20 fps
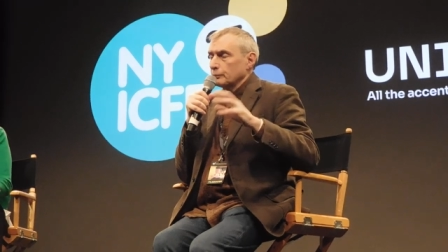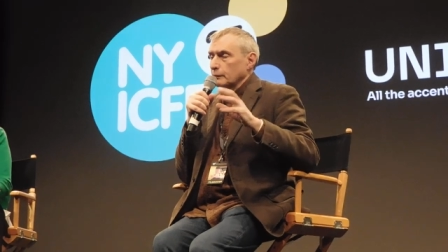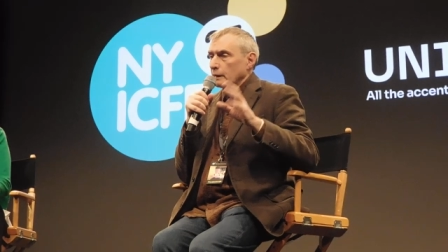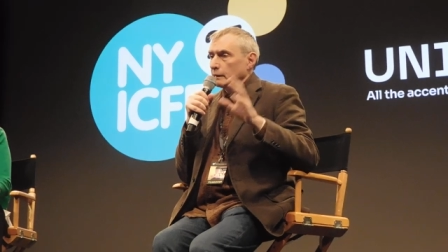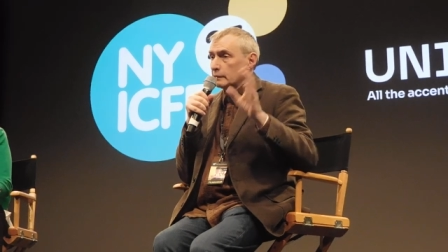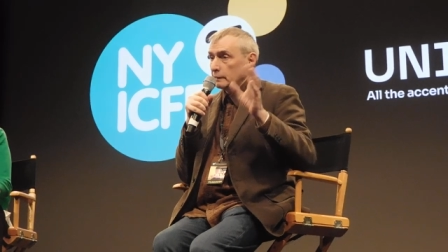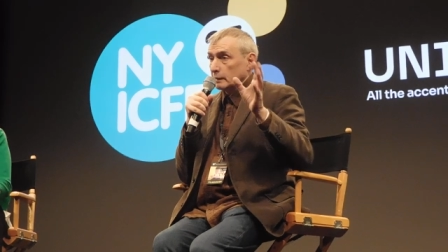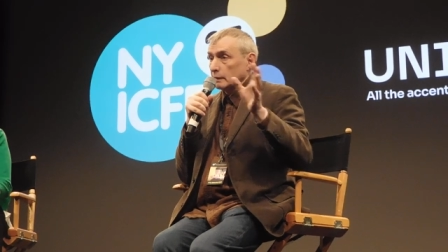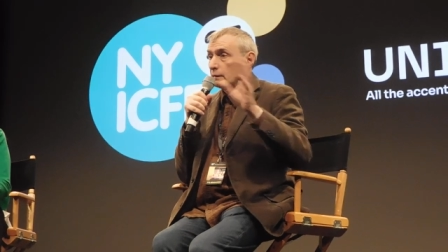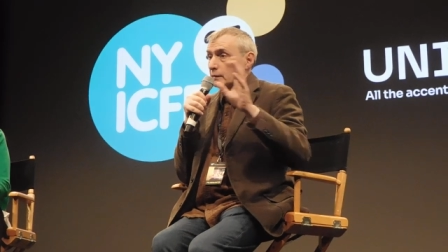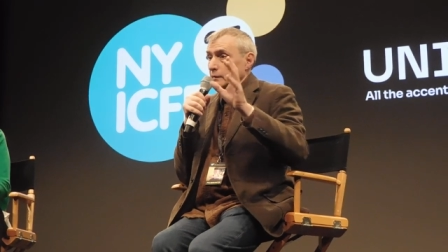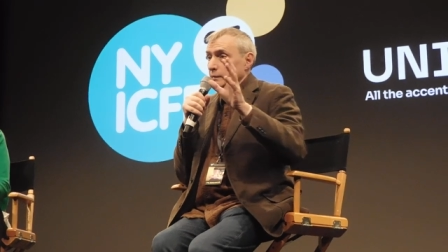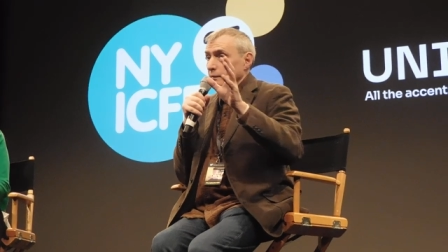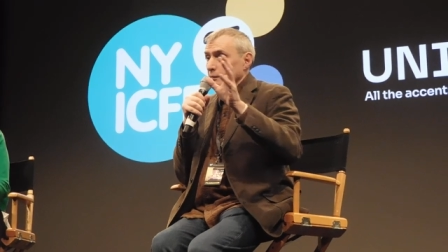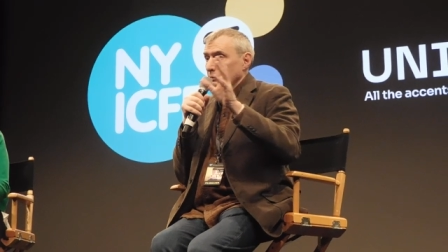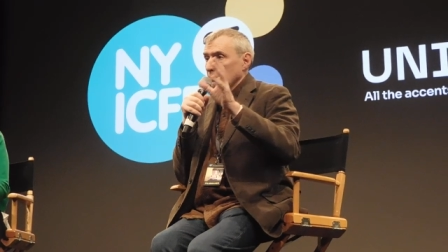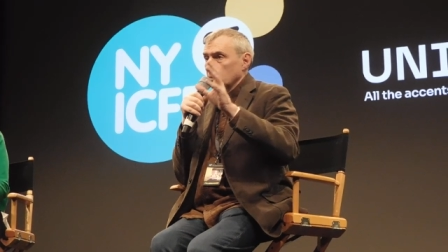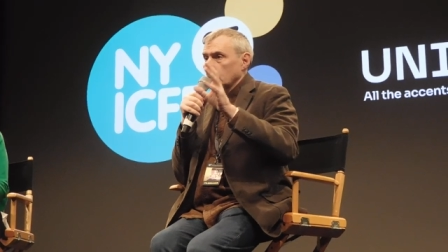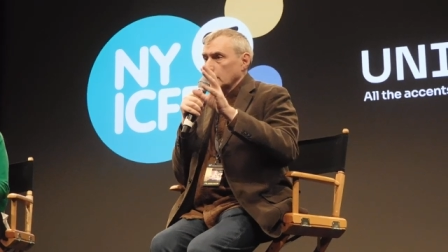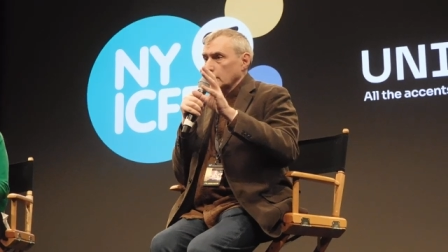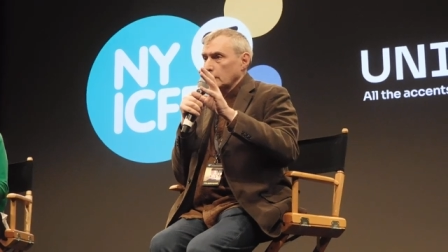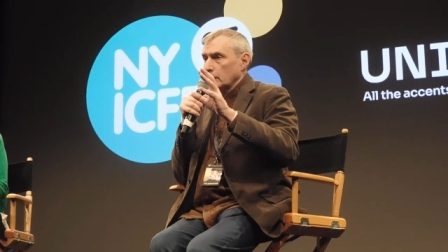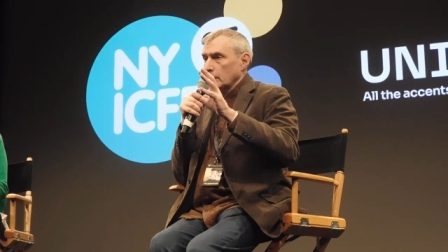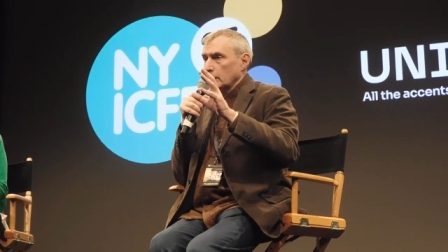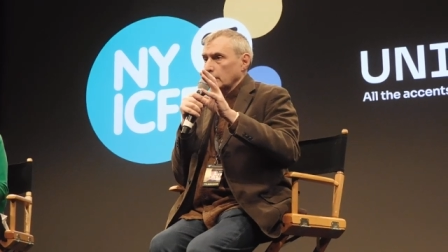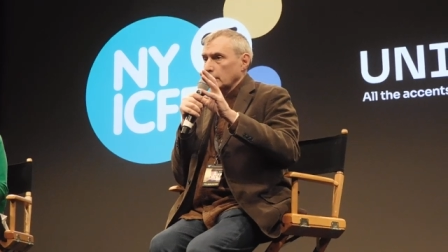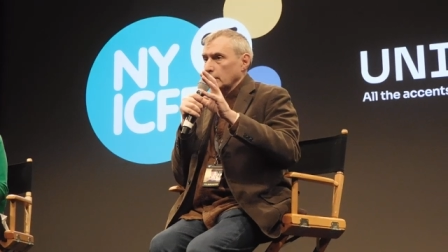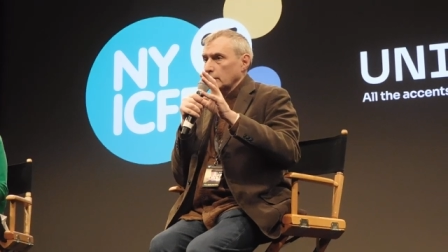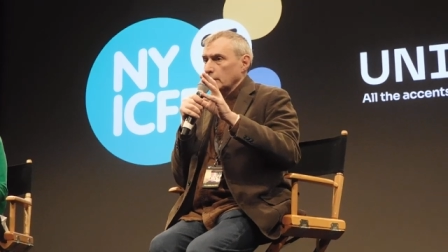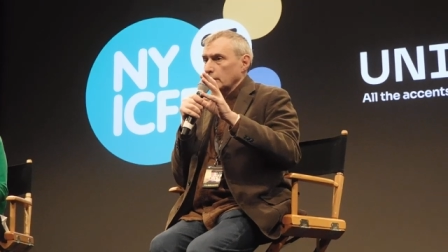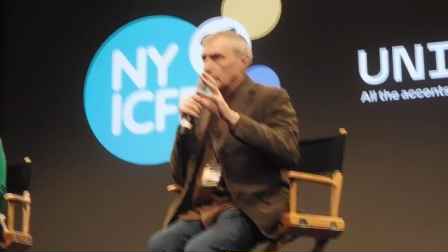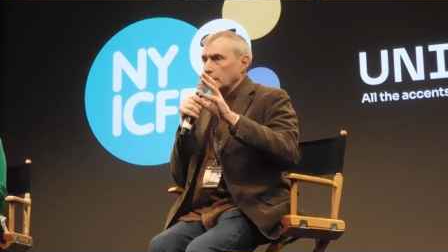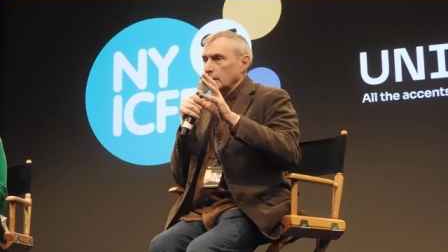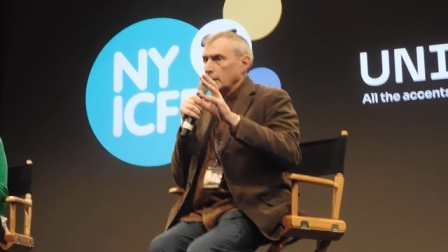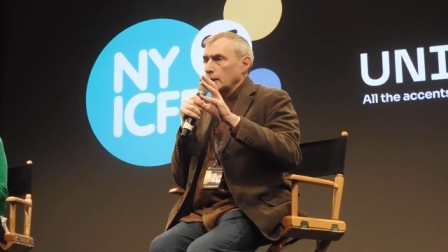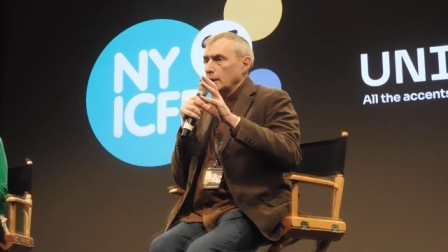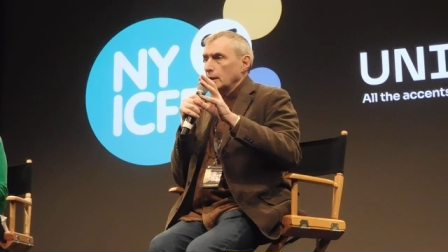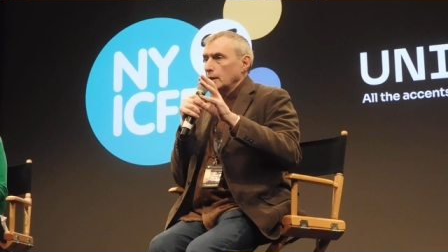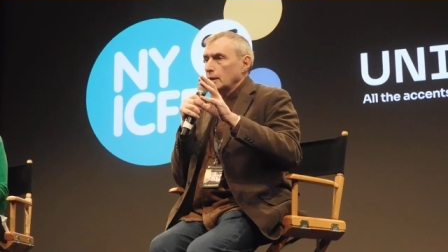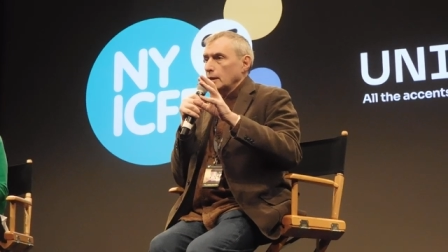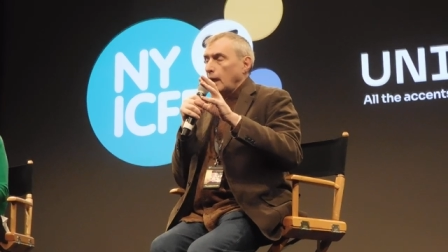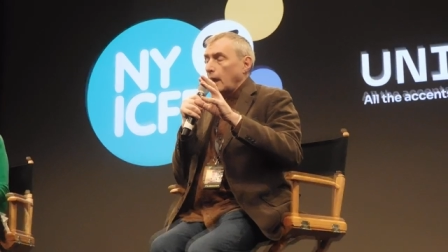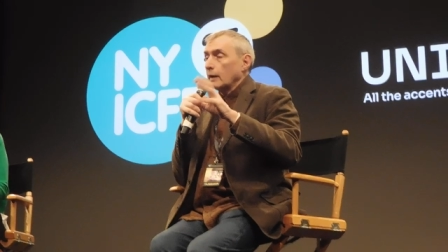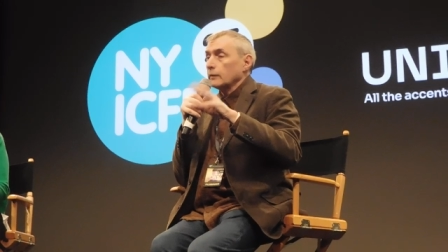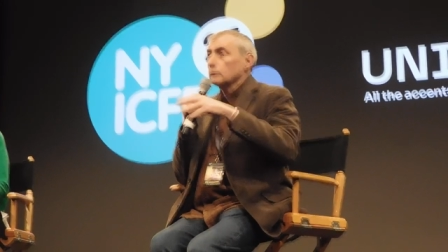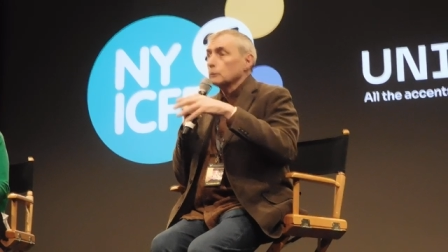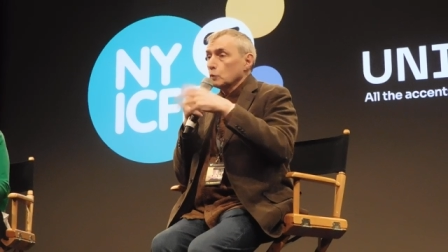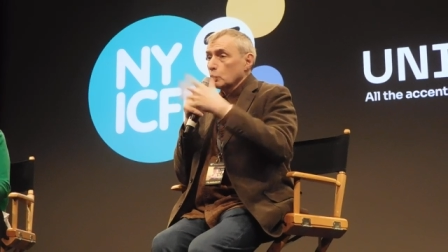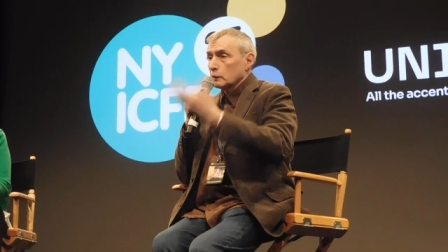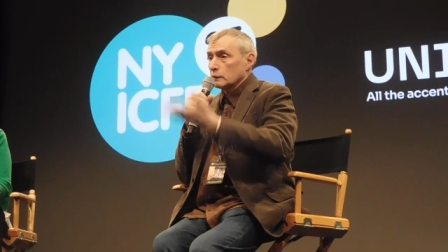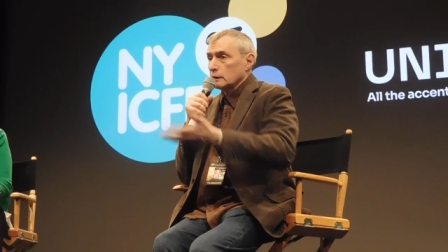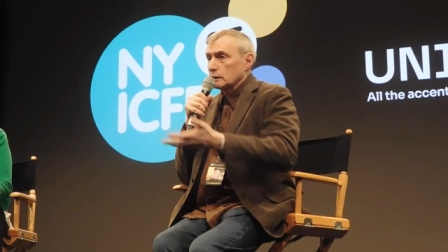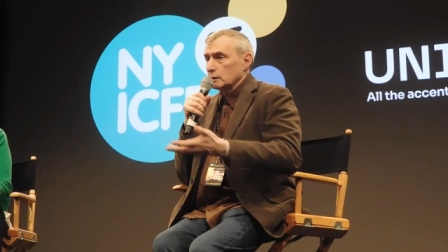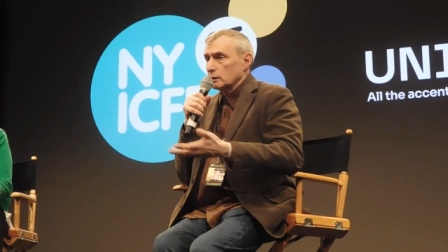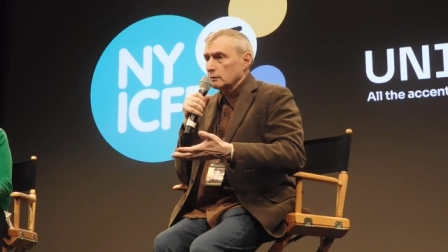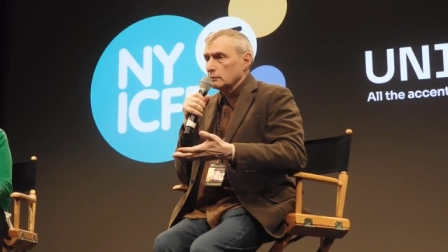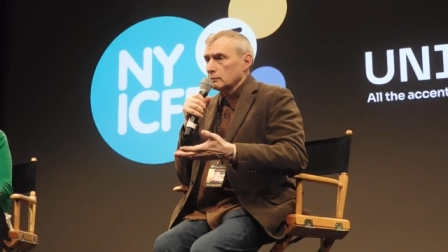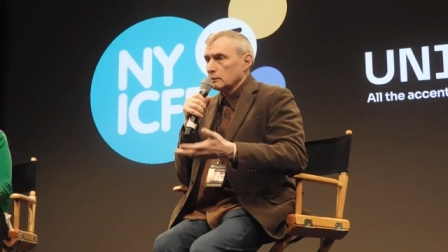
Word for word: scenes uh, and music.